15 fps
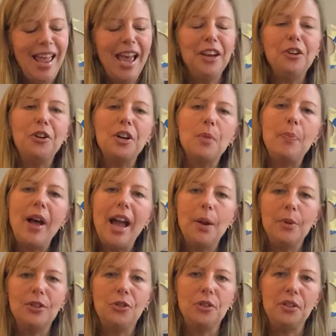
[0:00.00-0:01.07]
and earn a
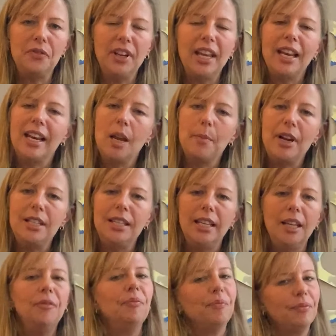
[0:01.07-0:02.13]
pirate certificate at
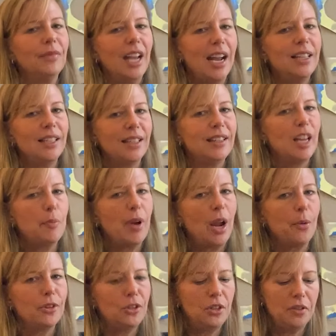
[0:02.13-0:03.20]
MIT. I did say
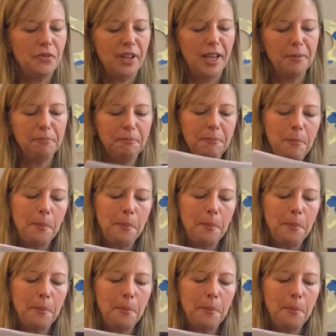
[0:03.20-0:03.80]
pirate certificate.